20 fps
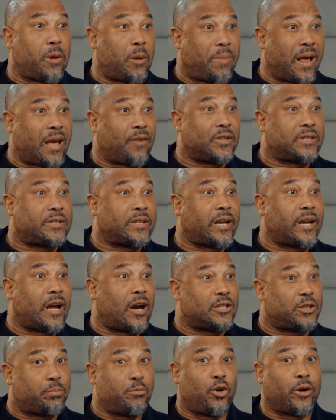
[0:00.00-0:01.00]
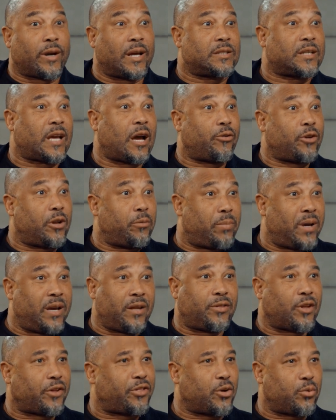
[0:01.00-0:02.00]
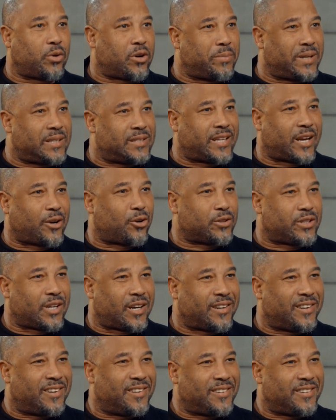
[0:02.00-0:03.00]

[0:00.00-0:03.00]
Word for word: been playing for Stenhousemuir against Cowden Beath, nothing would have been said or done.